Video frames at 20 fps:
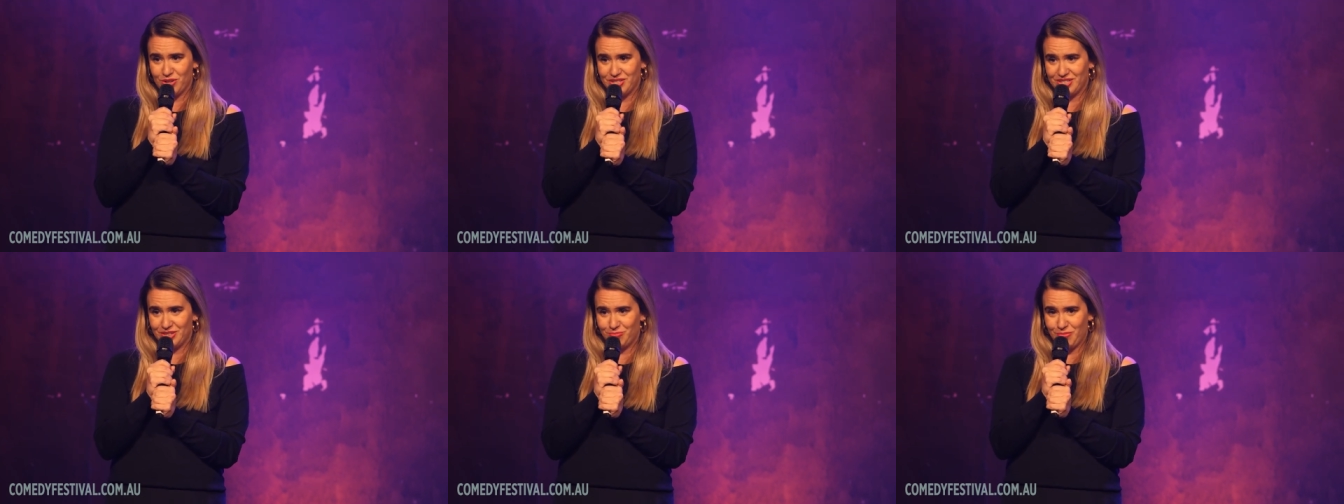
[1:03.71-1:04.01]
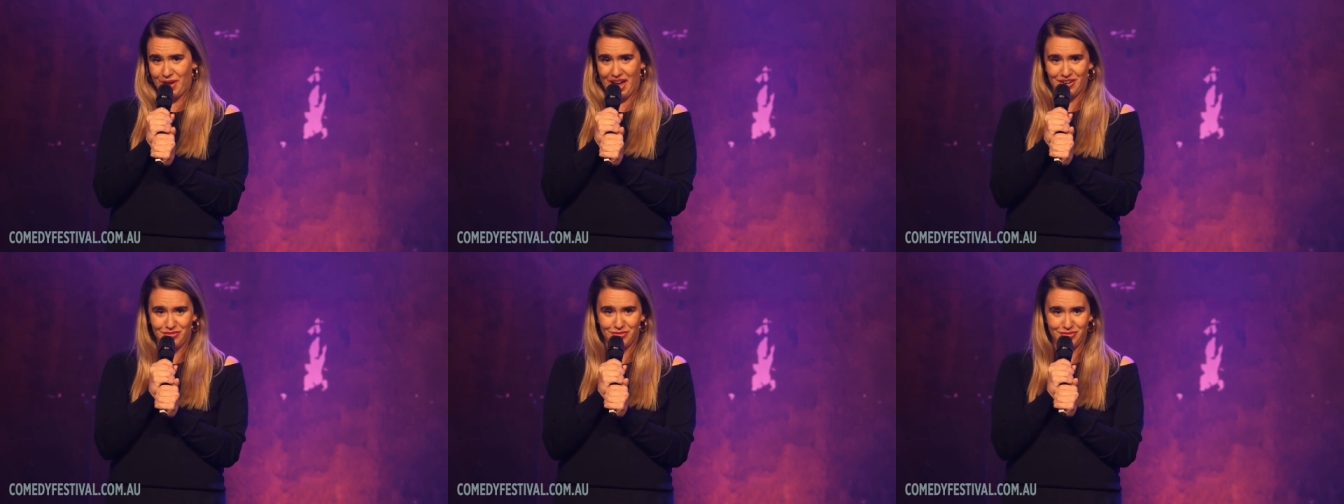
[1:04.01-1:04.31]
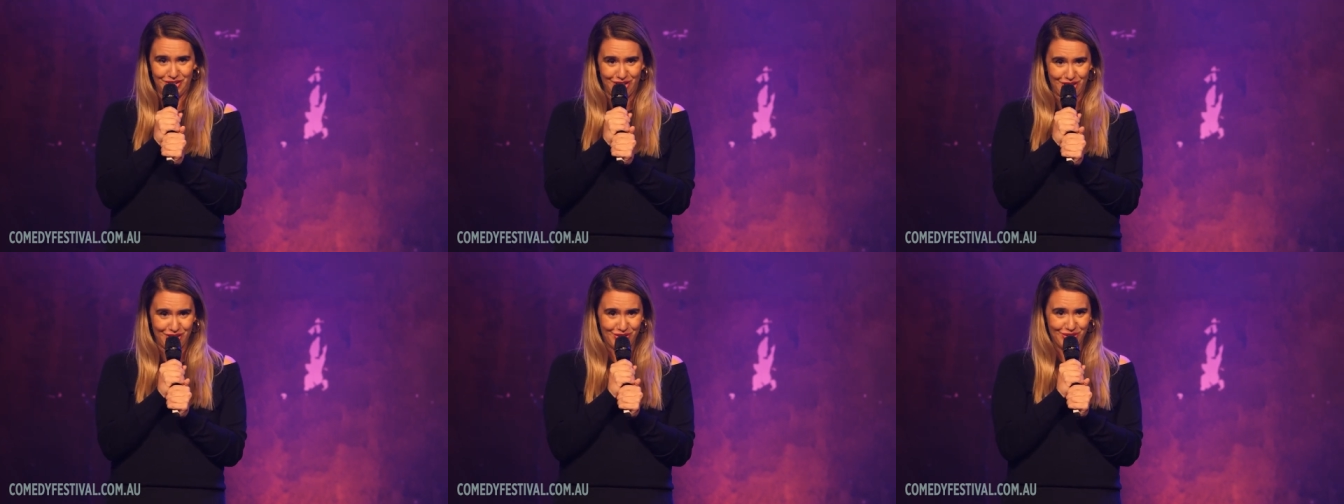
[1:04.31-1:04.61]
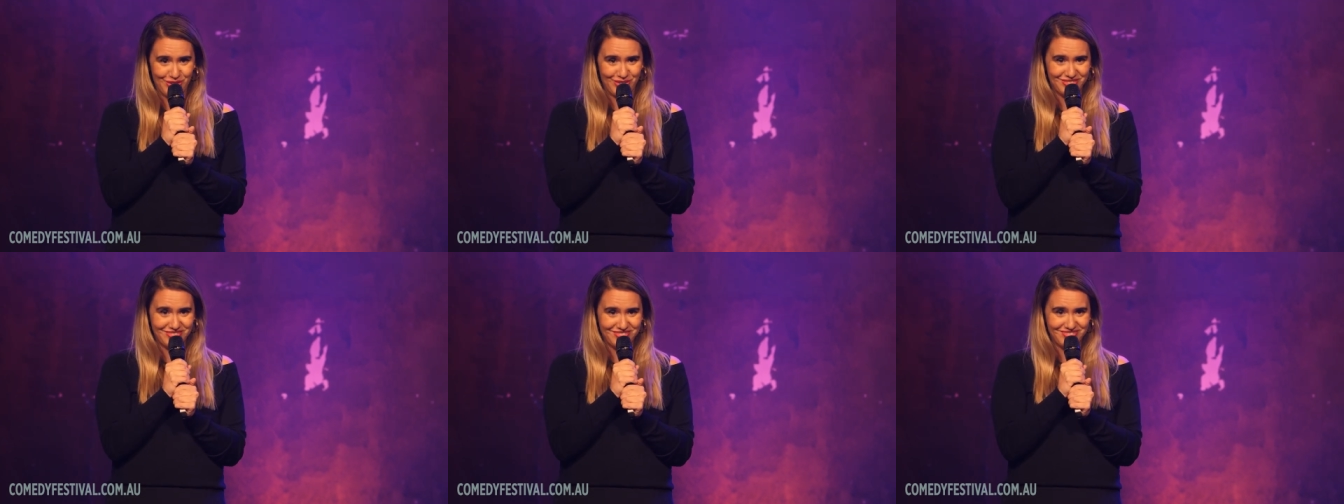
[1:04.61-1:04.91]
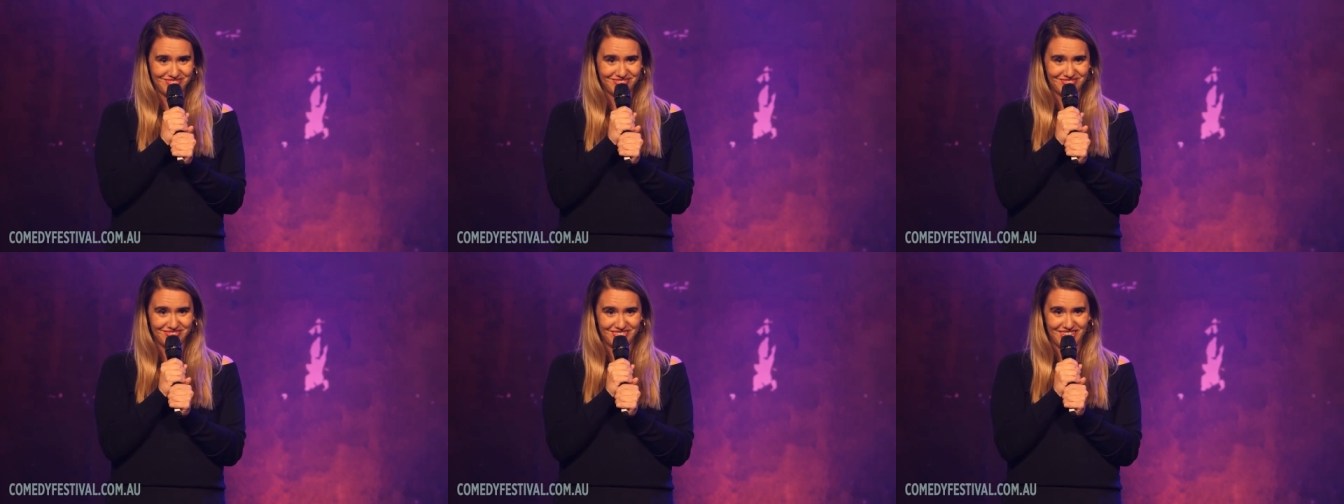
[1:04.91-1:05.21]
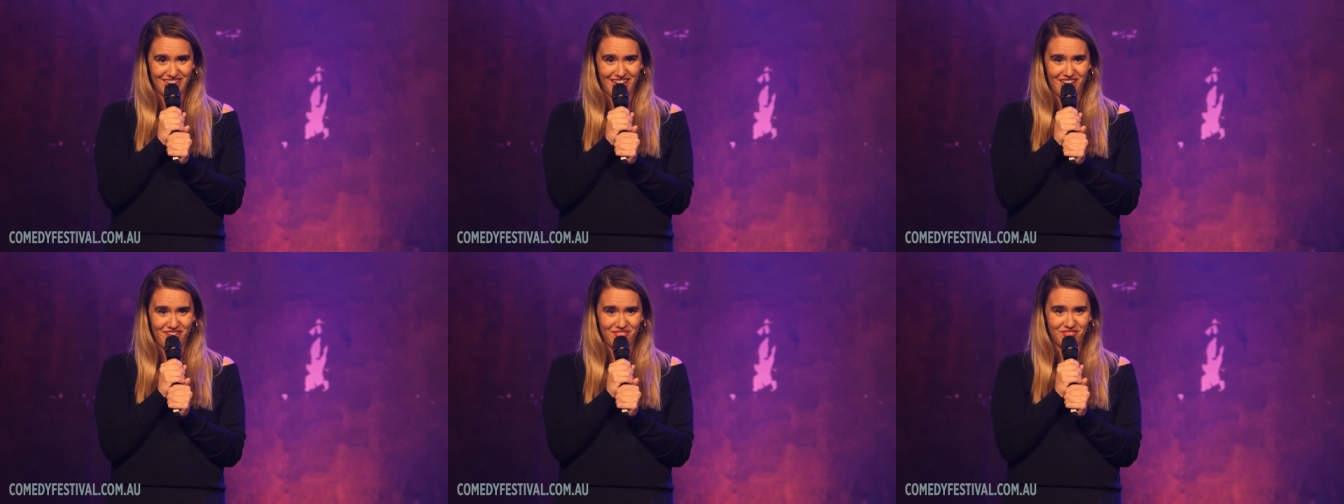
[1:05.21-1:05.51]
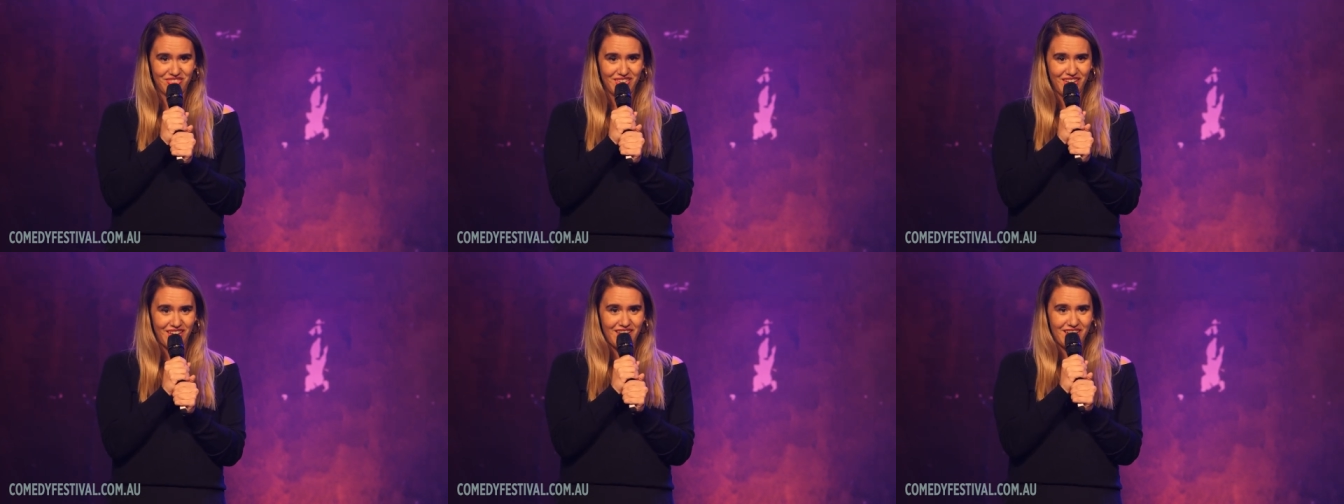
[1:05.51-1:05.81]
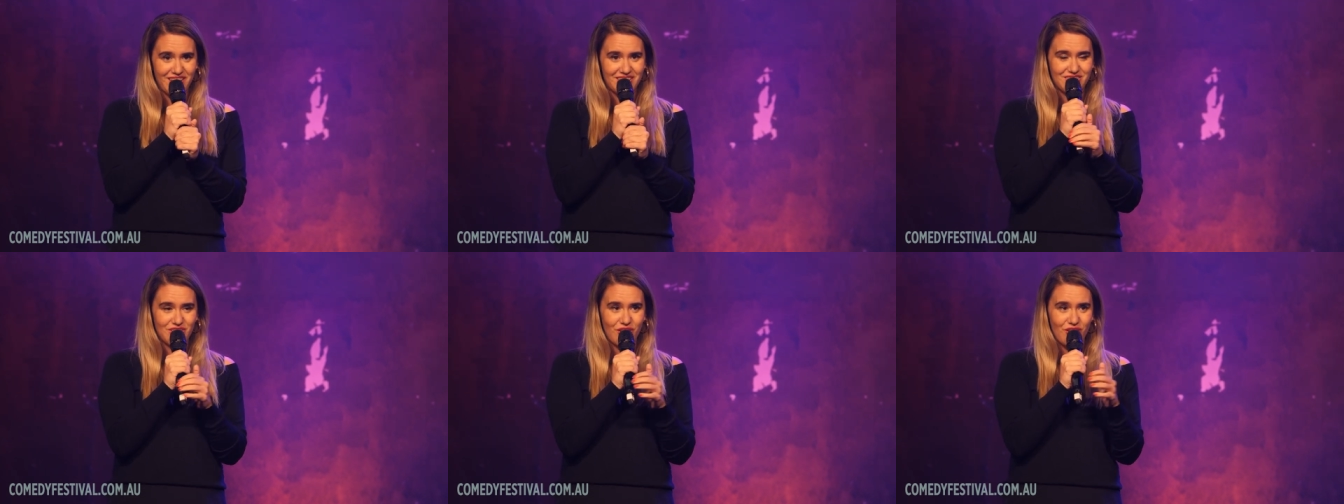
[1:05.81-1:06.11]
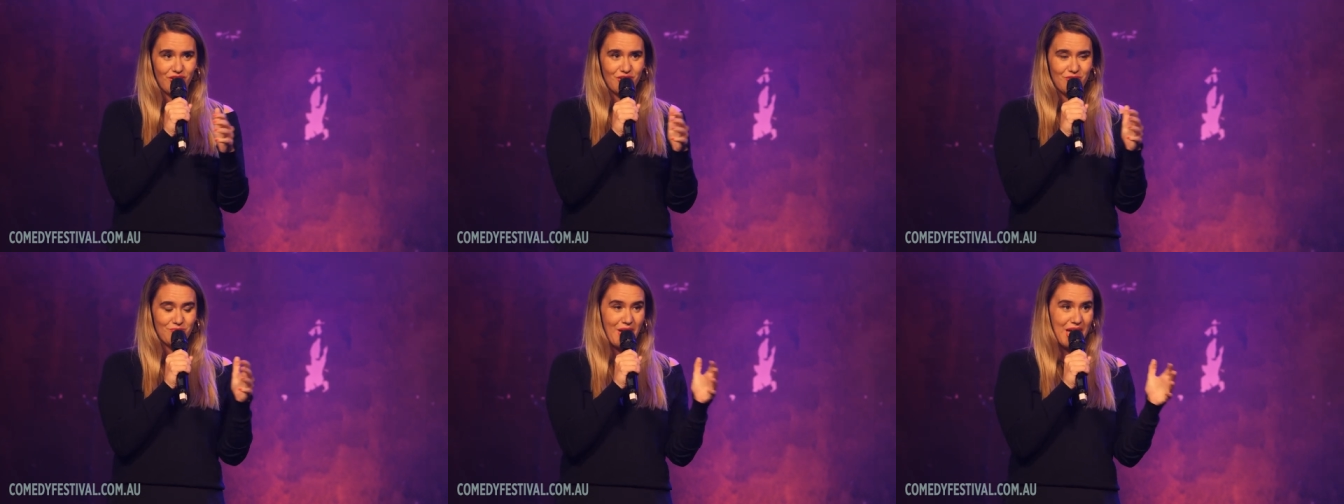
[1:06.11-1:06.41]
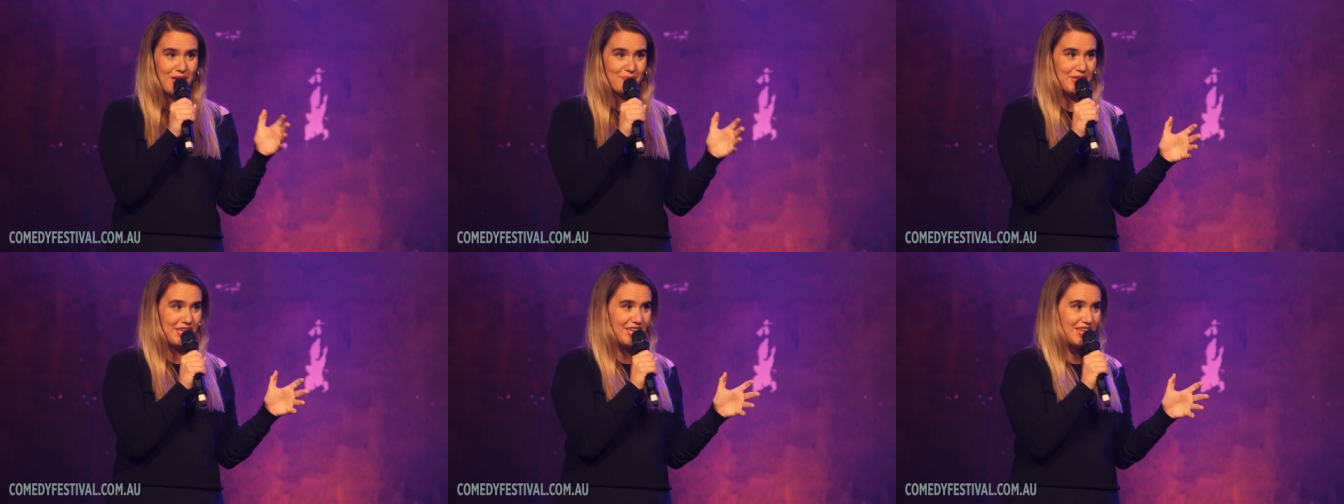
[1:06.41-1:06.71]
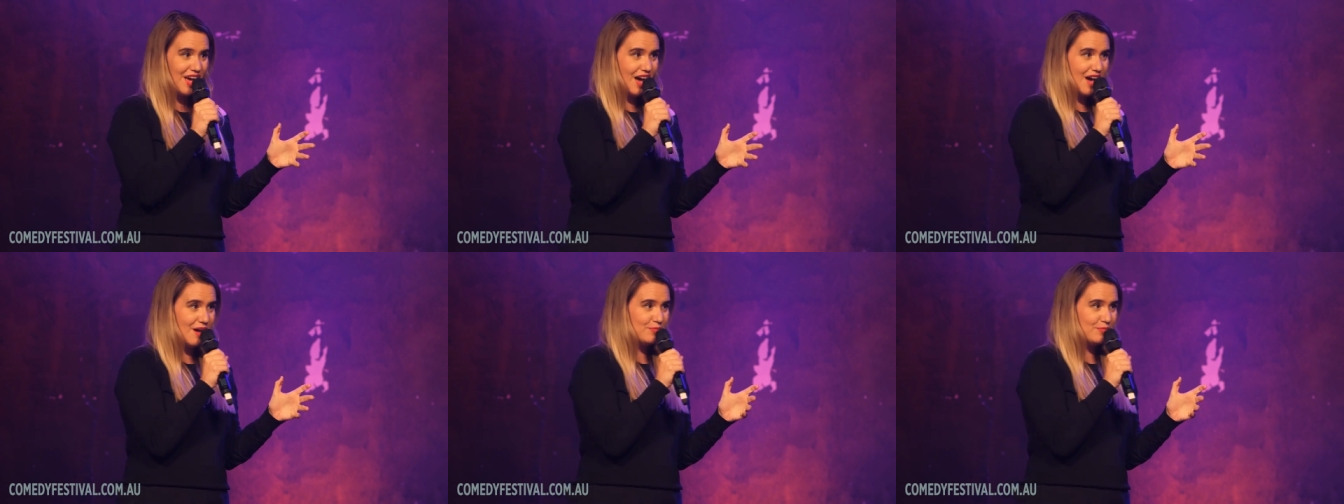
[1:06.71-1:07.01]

wasn't made for you. Yeah? So maybe